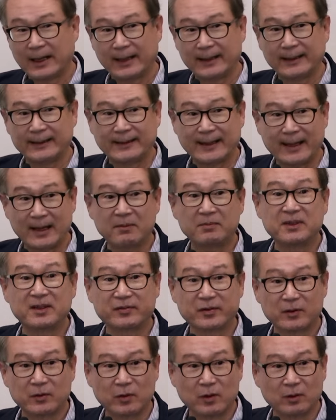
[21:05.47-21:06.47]
and then they have
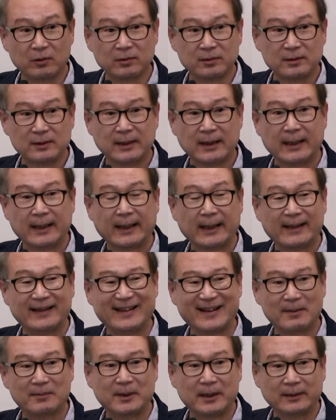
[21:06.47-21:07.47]
different roles,
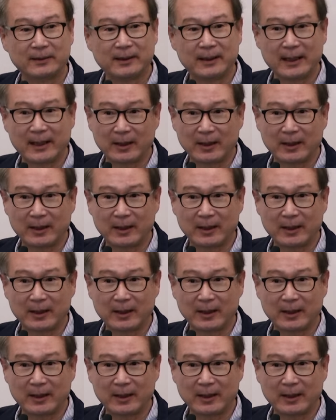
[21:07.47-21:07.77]
and they have